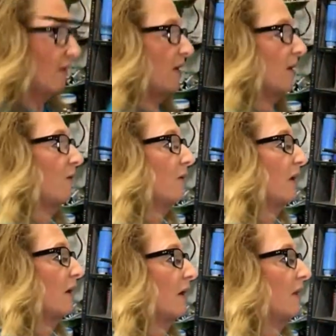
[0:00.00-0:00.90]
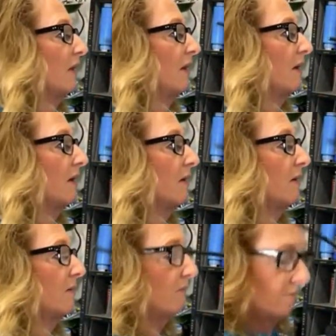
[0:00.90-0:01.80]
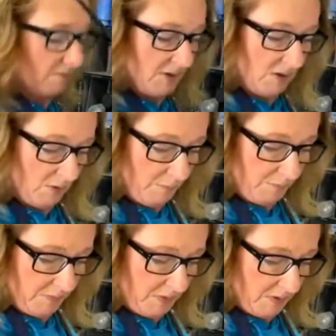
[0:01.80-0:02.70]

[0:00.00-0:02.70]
That, okay, I like it, feel.